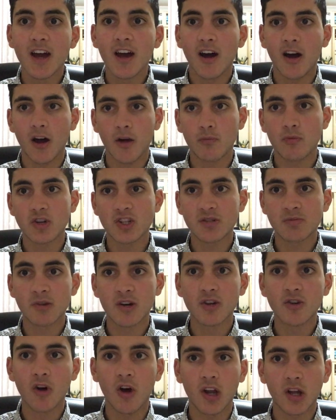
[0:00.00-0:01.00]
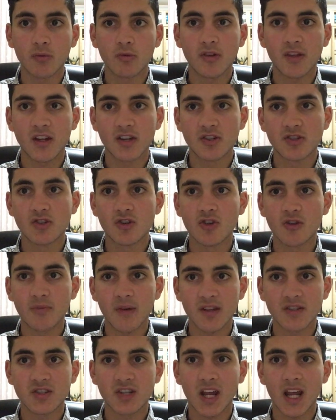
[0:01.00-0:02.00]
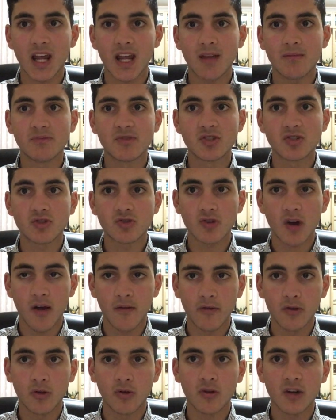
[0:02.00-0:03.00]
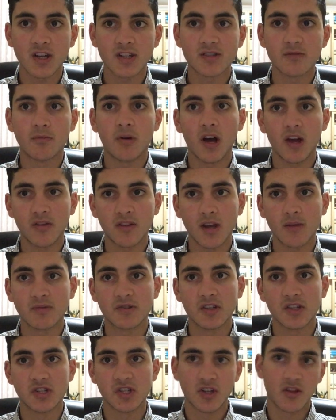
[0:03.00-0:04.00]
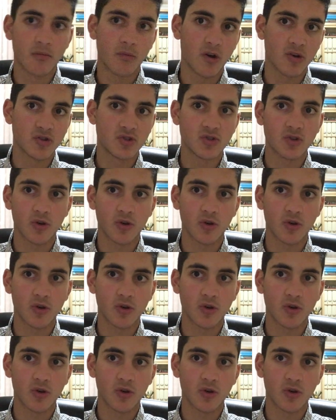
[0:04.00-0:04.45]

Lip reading: Richmond and Collingwood, they're the 2 best teams, travel the least and play at the MCG the most.